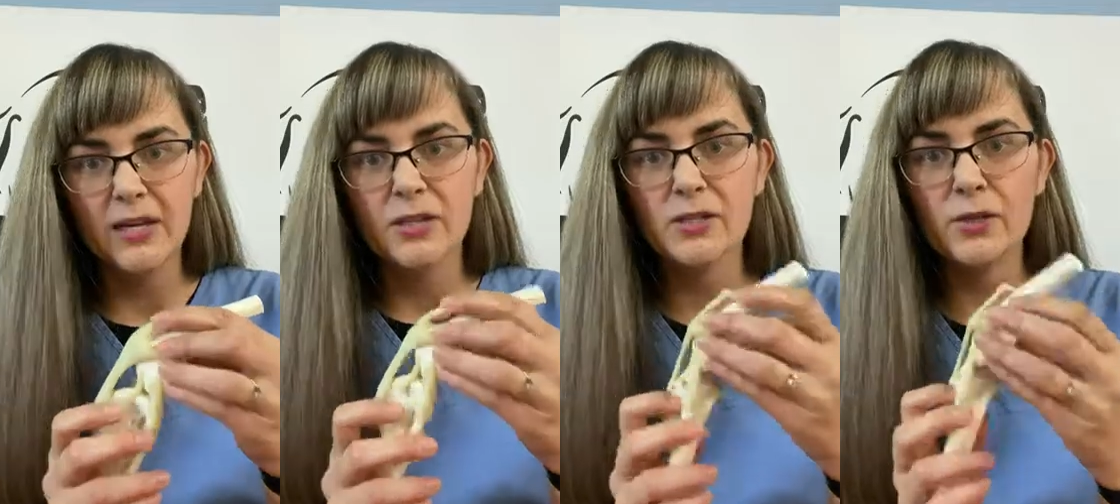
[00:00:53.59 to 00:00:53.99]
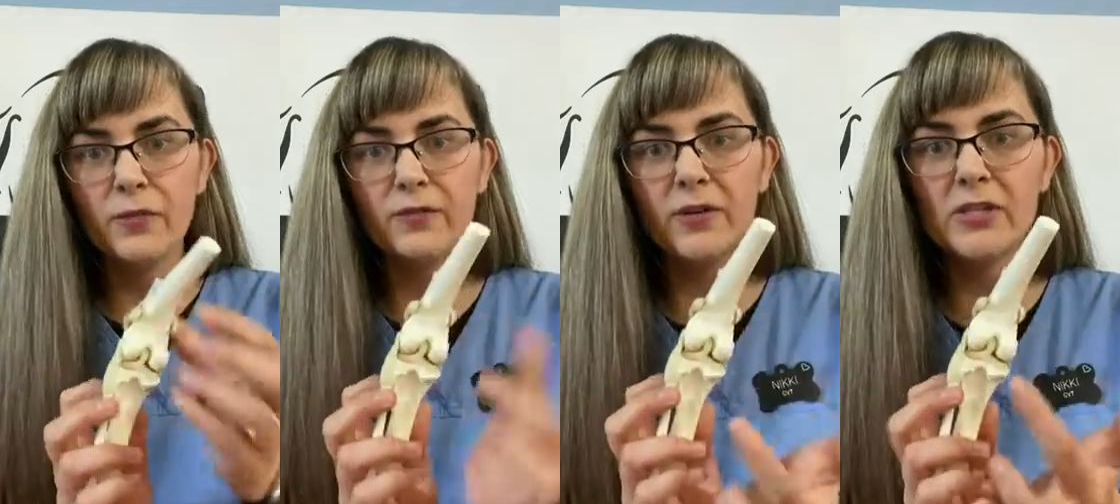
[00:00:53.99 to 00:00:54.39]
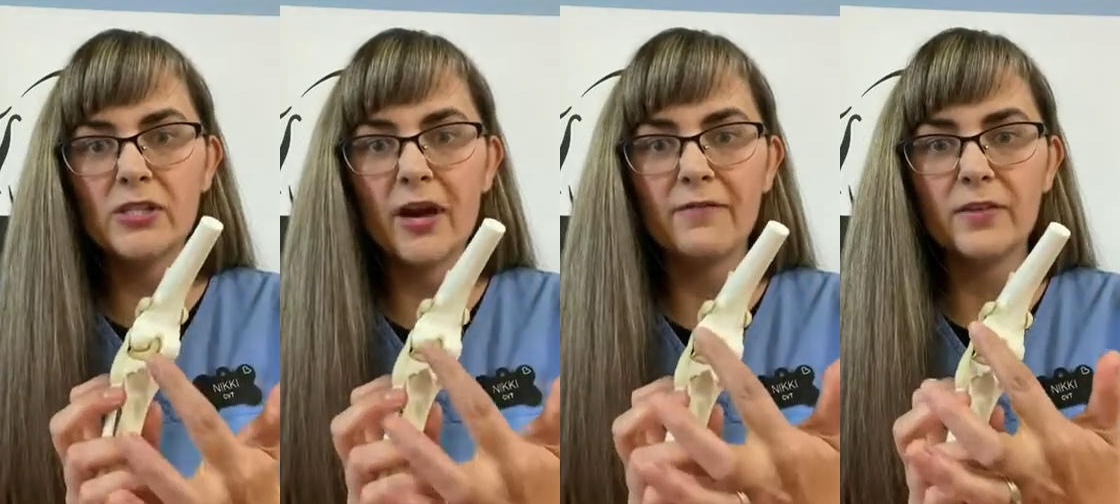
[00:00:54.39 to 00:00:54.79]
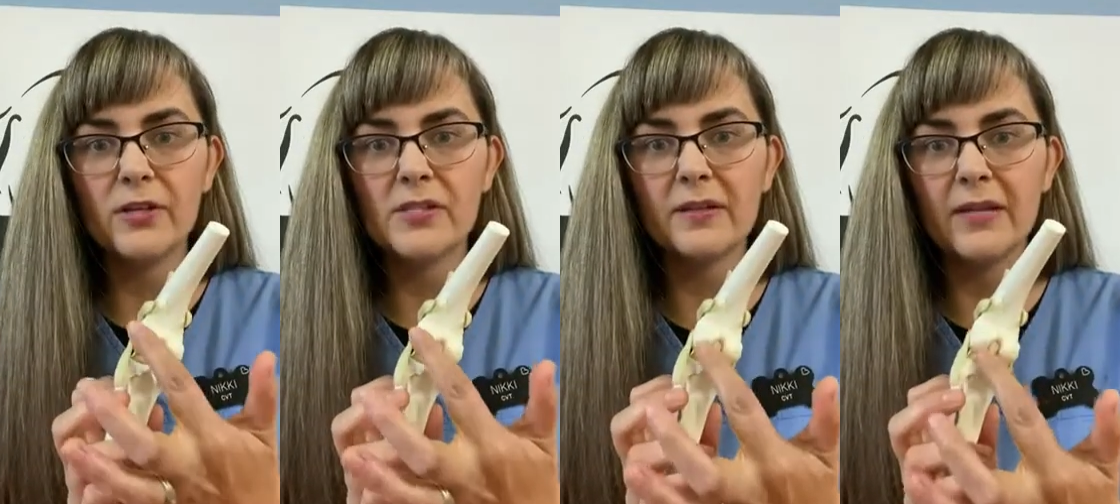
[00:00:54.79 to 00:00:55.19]
So first off,
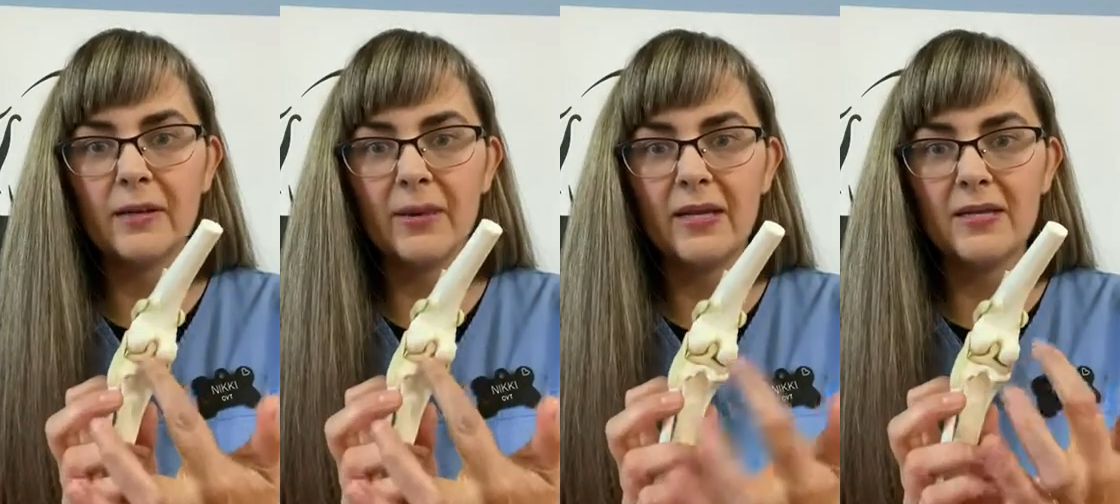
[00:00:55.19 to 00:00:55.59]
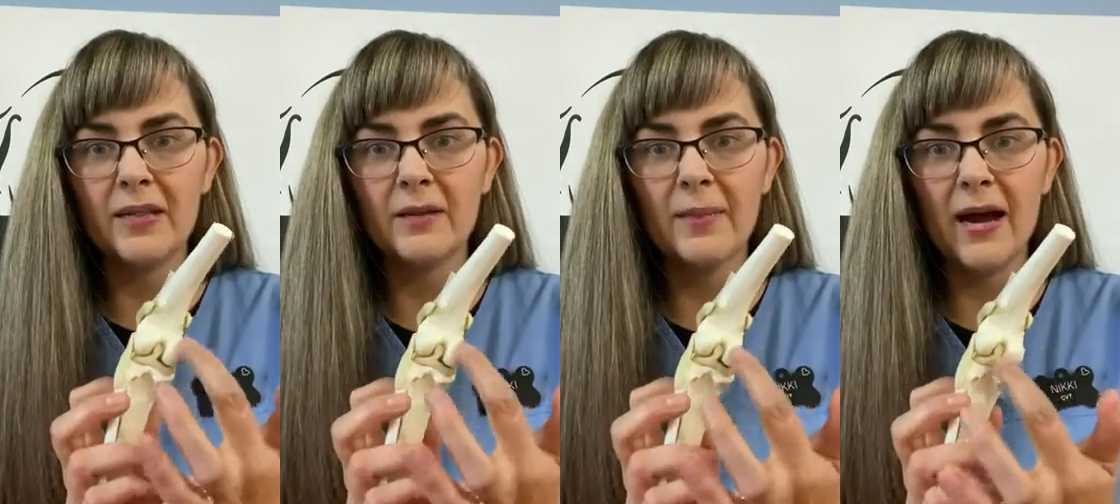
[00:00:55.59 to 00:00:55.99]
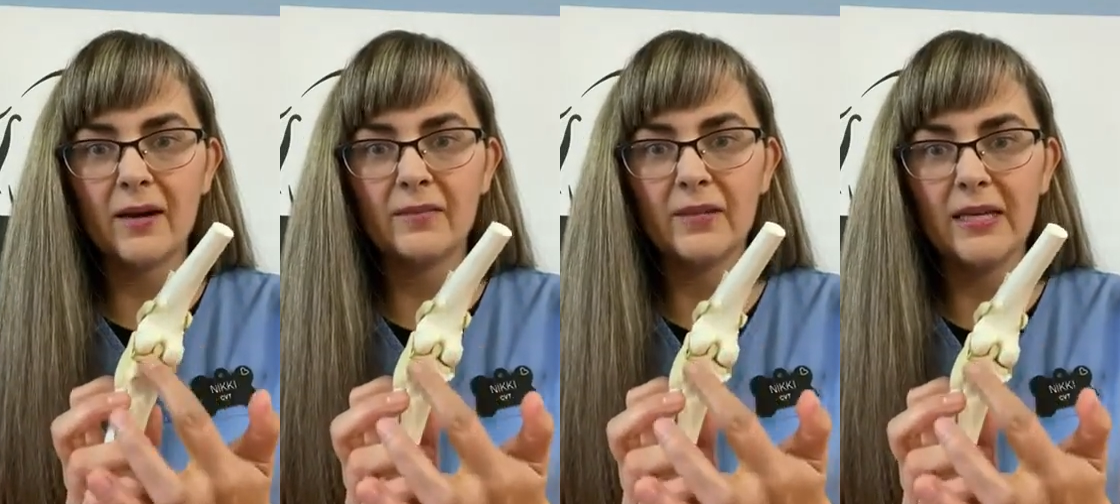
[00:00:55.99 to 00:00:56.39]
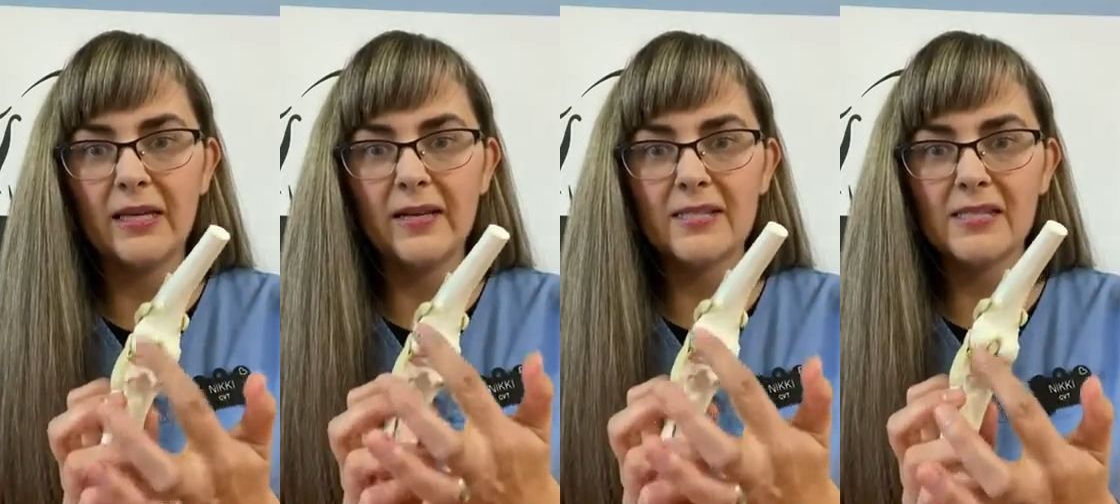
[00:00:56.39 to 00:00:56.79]
there's a ligament in the back of the knee.
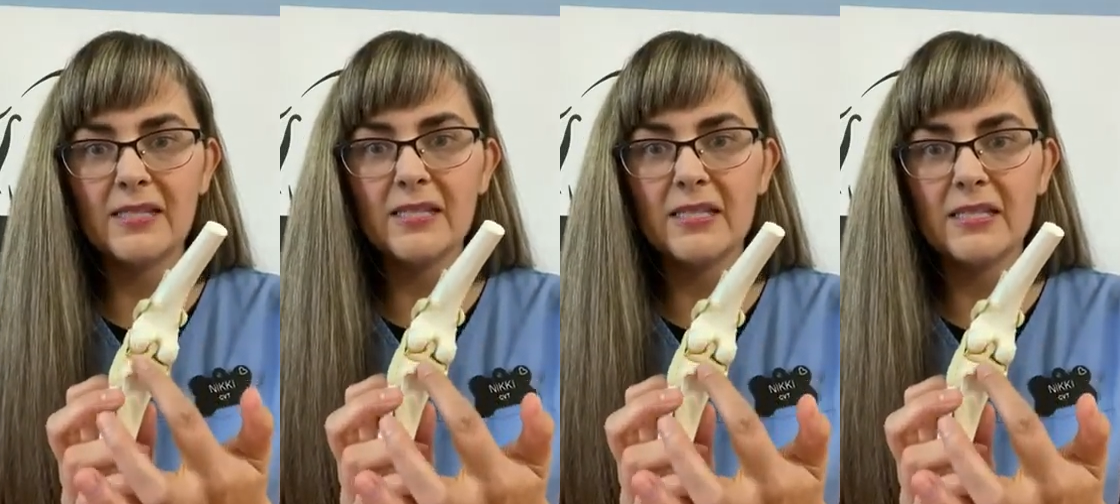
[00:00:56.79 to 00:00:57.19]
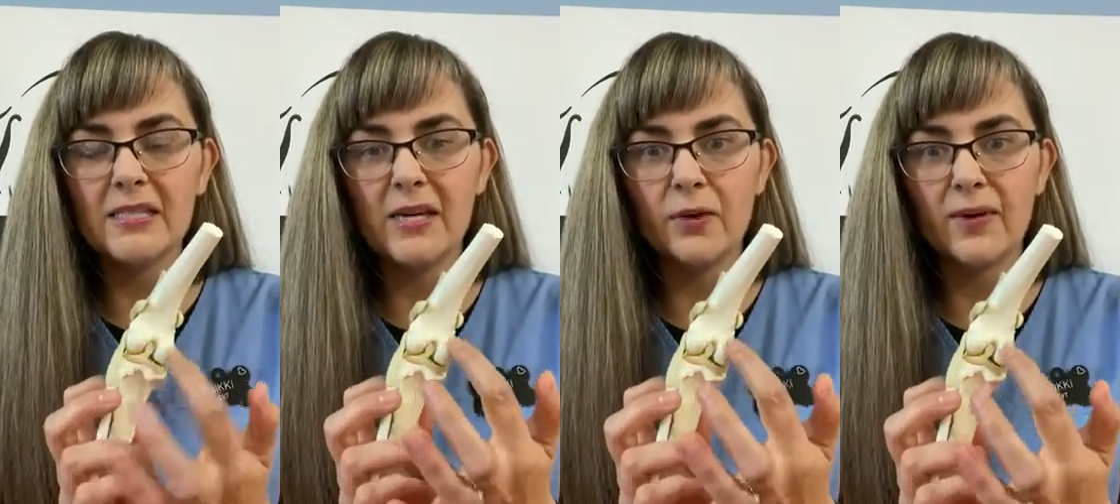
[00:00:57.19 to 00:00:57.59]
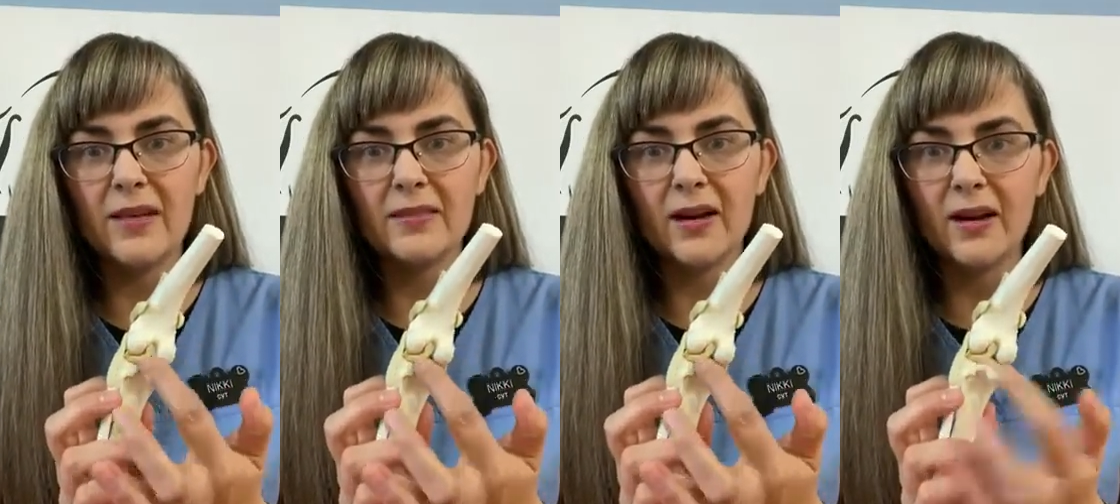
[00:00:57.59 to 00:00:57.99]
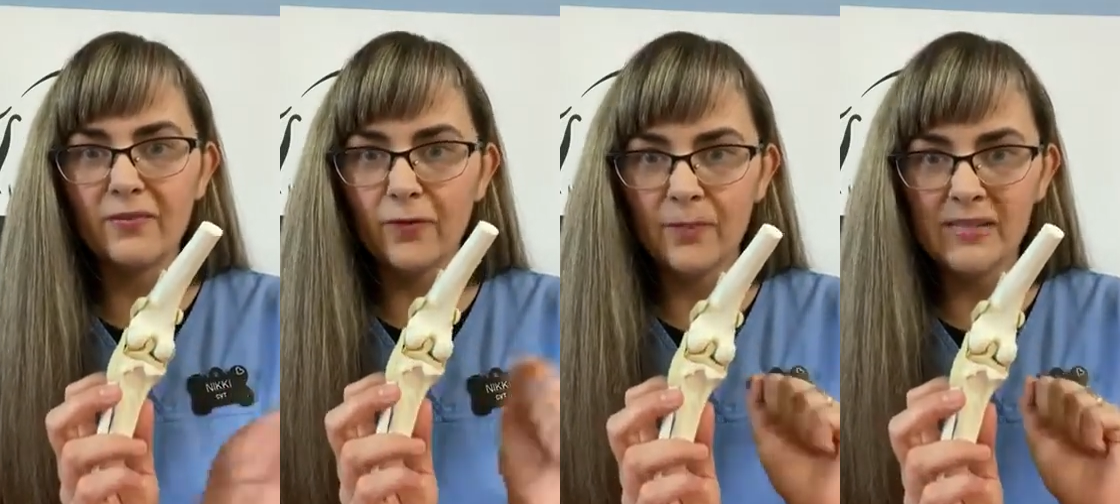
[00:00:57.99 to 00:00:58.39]
That's the CCL right there. It
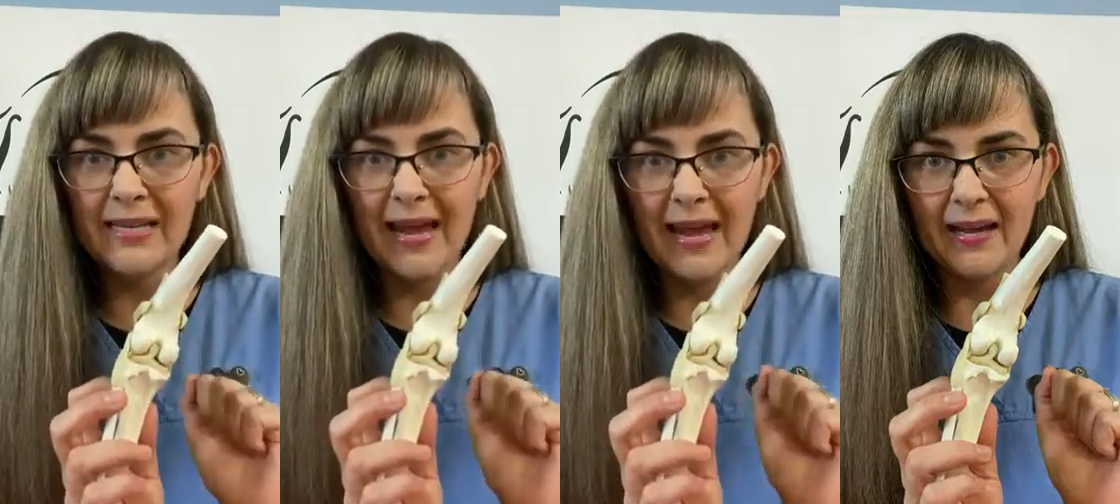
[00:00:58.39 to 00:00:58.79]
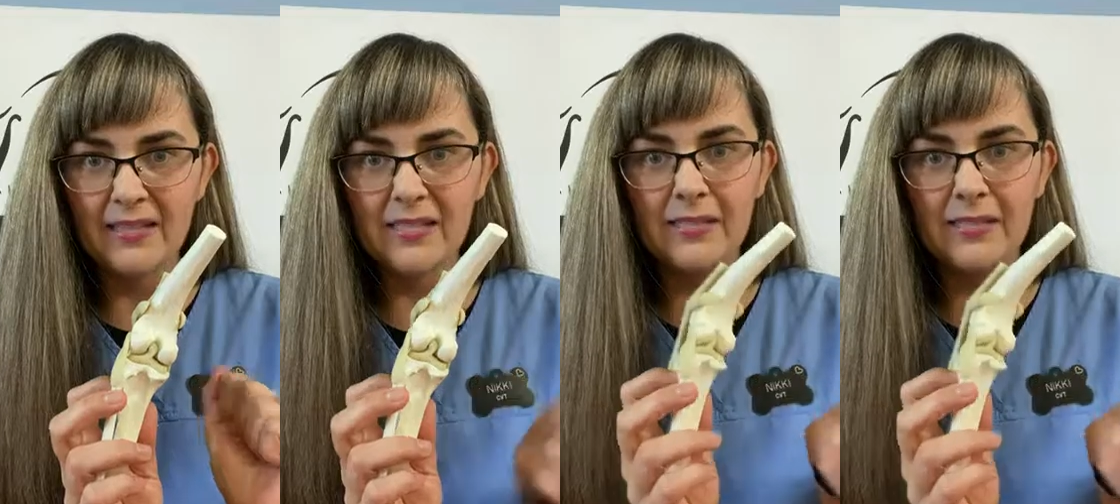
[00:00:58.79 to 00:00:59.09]
forms an X.